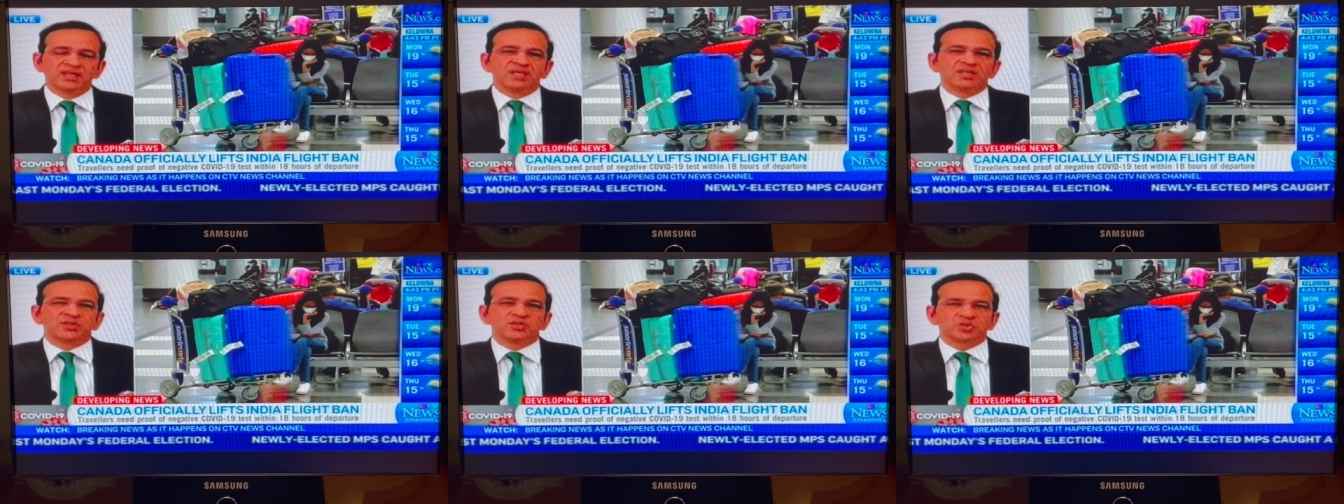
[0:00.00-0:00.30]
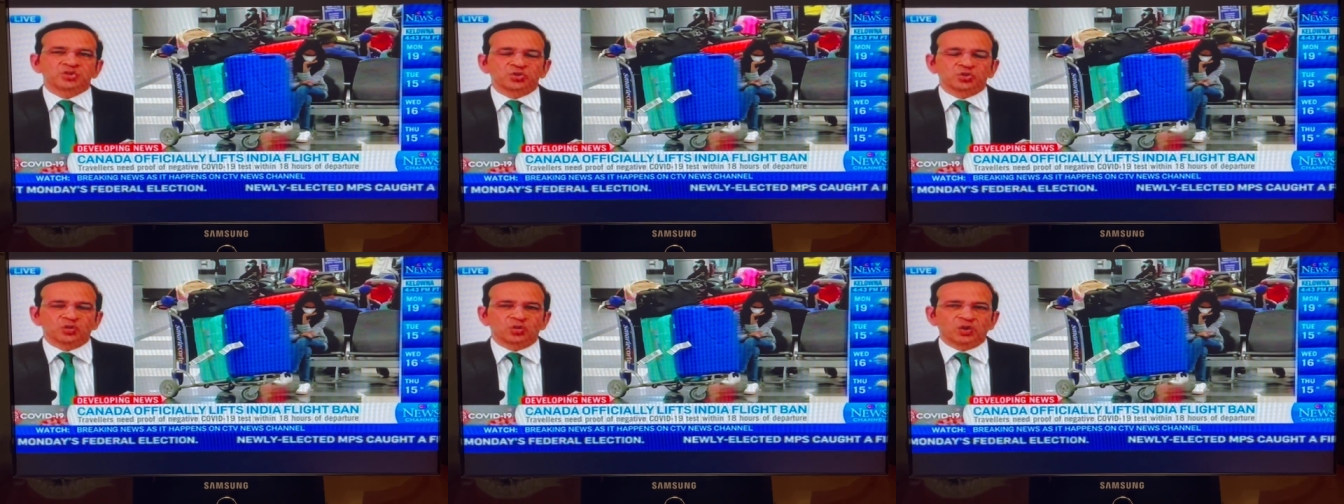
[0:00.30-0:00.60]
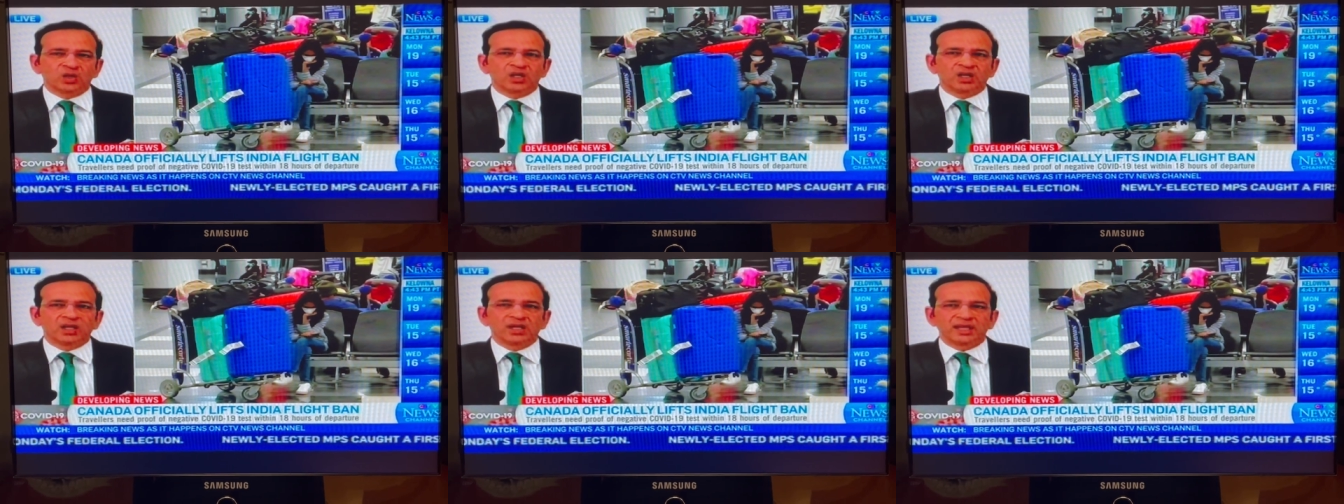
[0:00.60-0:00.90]
So
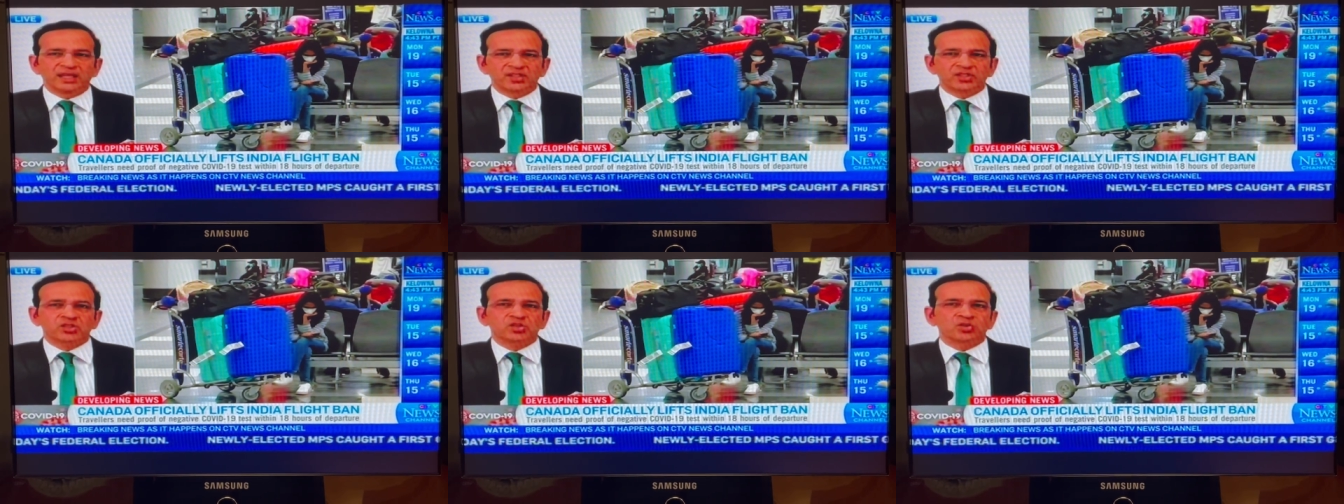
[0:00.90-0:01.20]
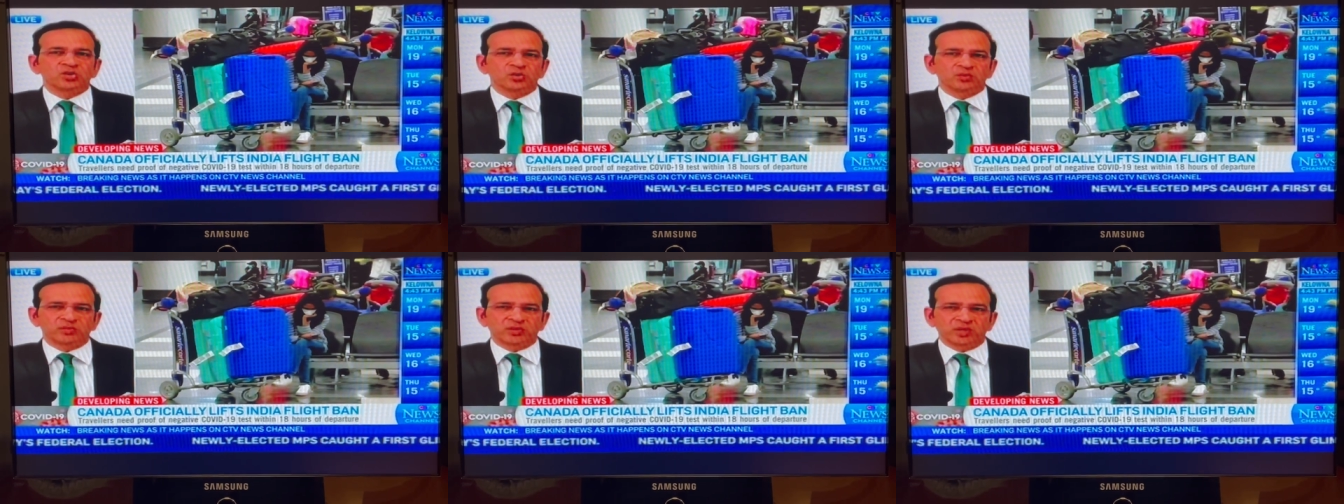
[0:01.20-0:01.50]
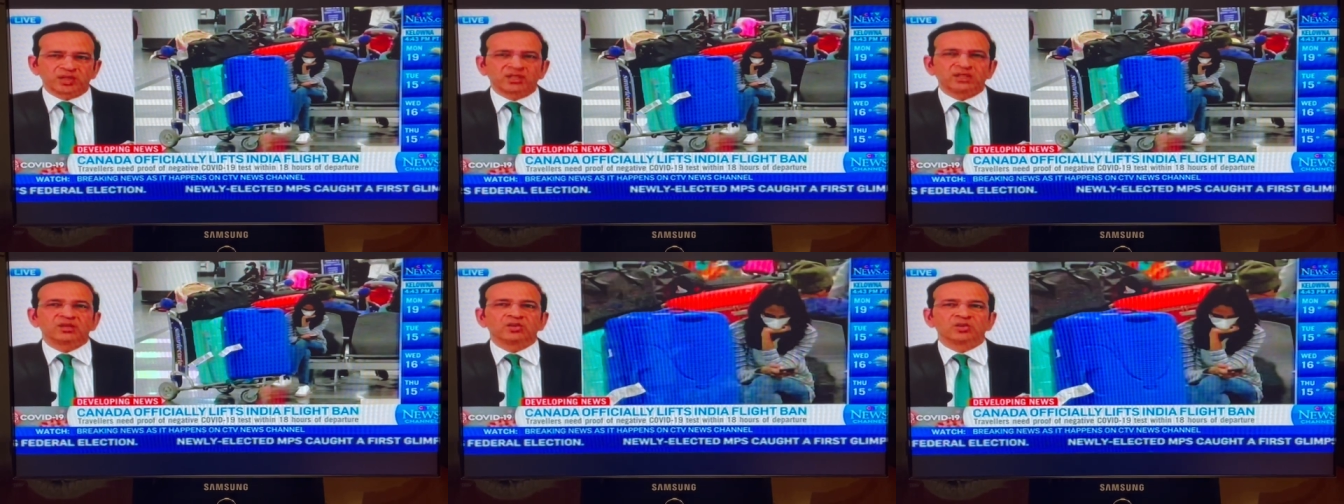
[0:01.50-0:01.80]
uh, it's going to
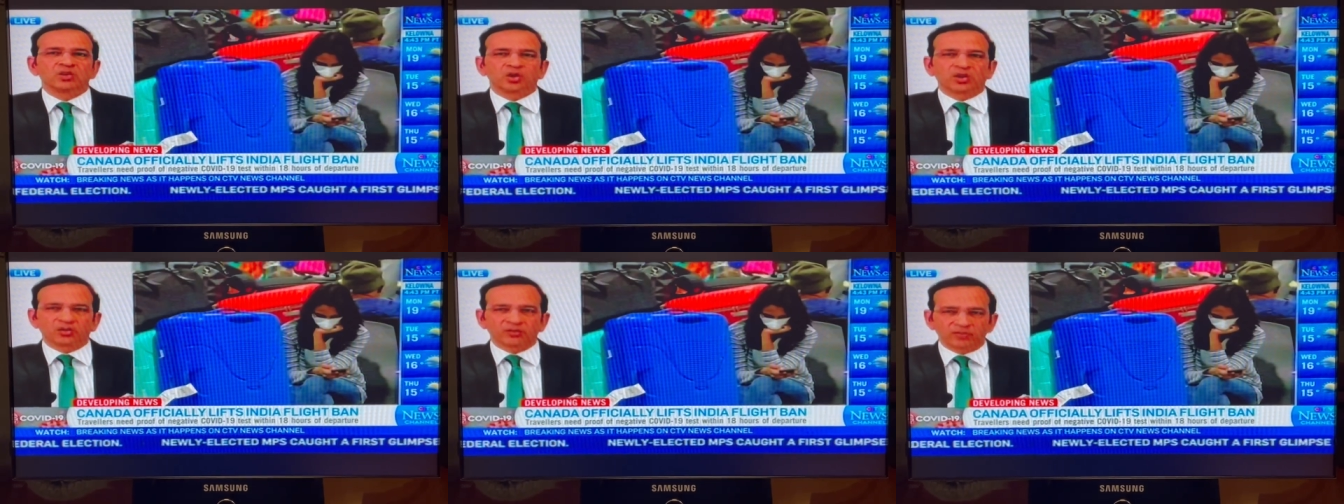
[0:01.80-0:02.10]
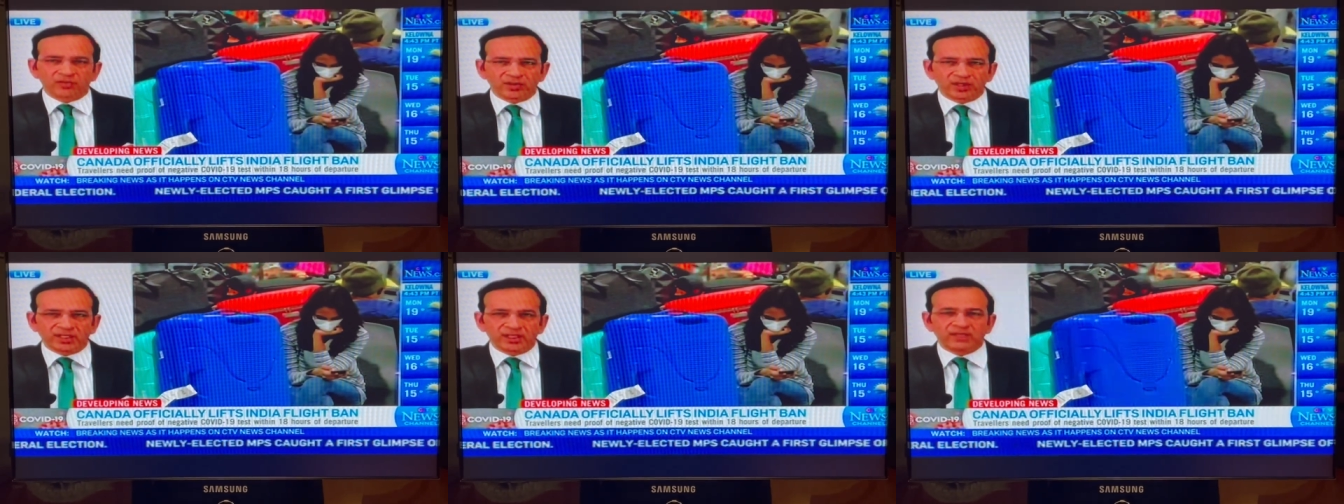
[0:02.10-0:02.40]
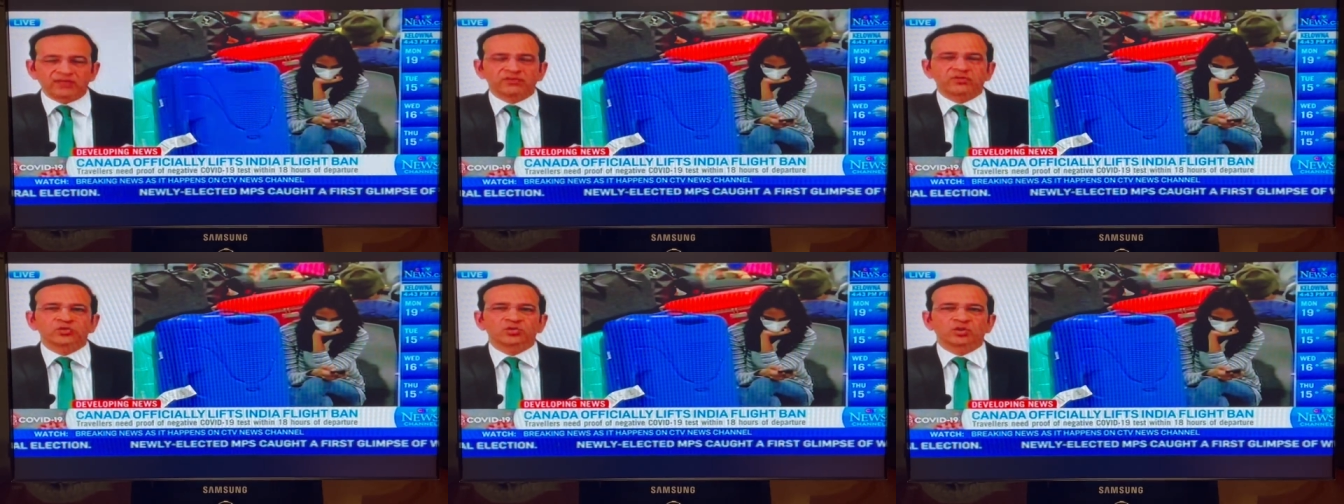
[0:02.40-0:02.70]
bring a lot of
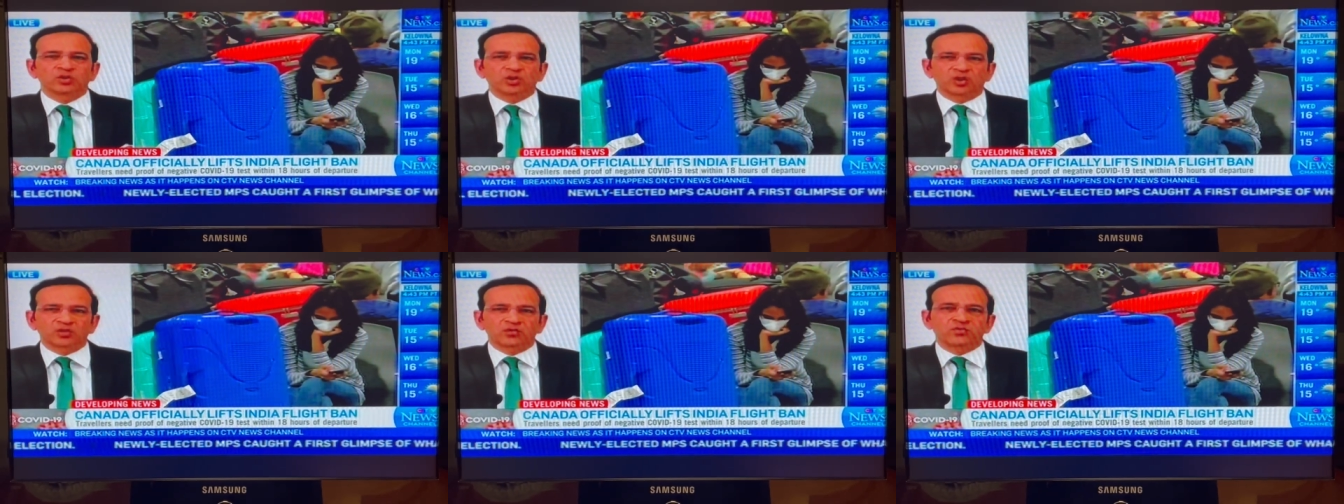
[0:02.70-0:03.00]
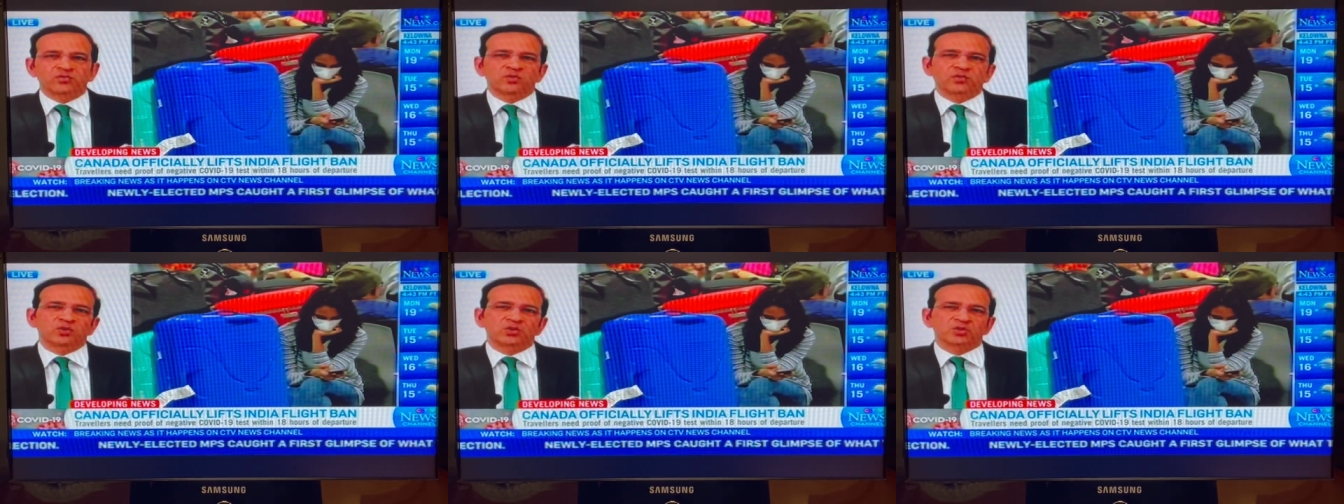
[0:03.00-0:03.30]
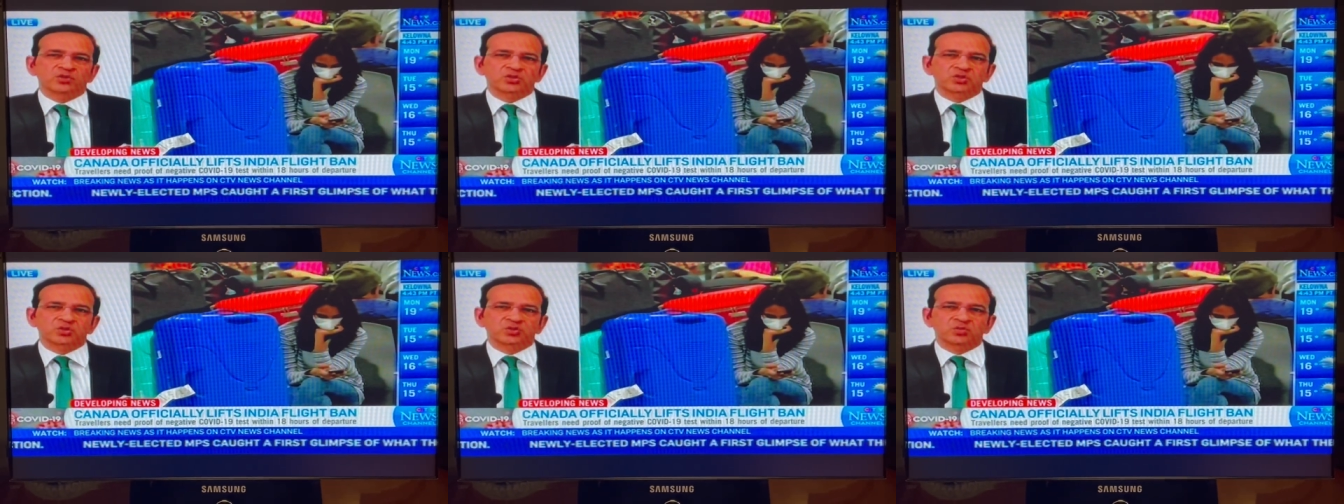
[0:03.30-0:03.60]
relief to a lot of
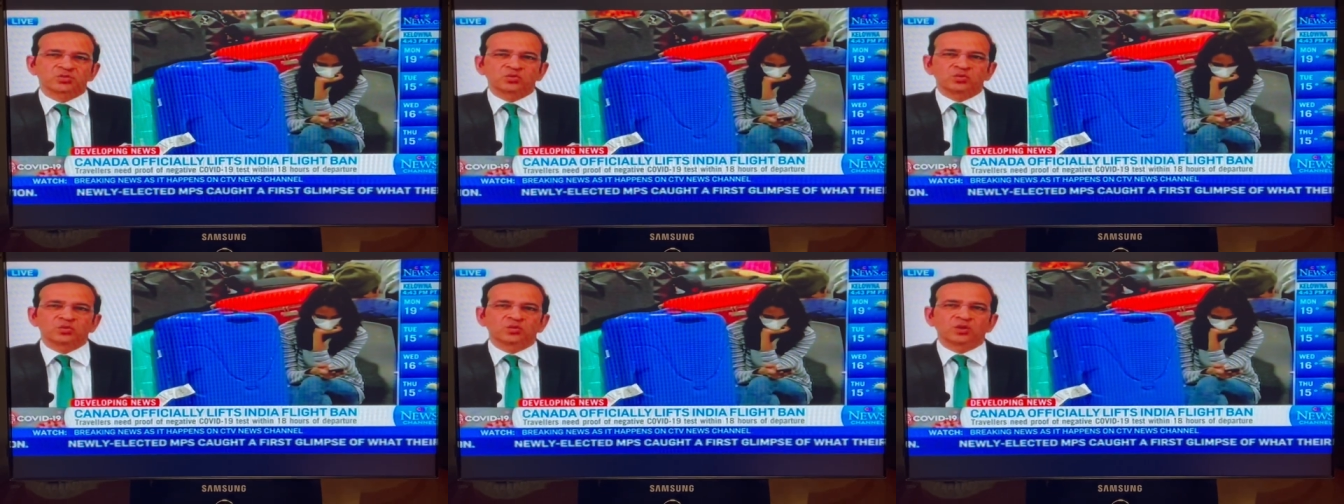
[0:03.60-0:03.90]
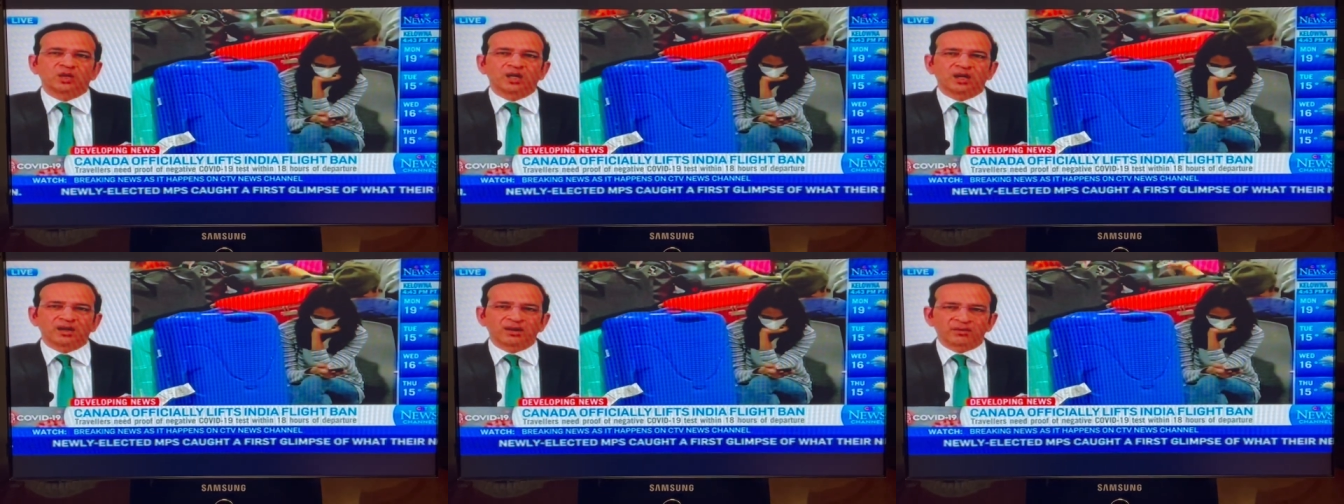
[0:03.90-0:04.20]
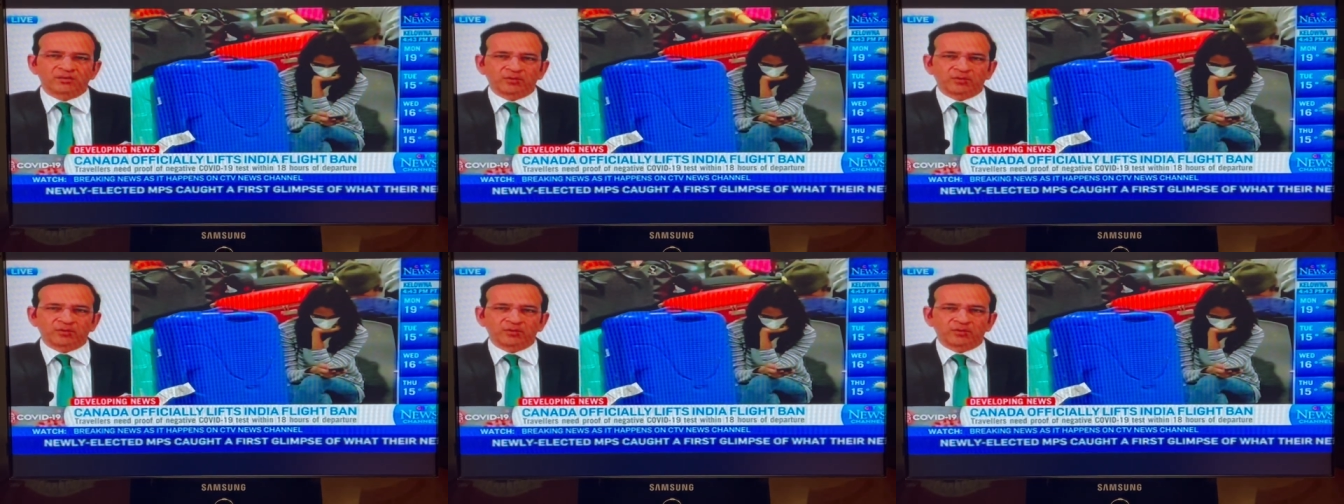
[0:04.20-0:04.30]
folks who are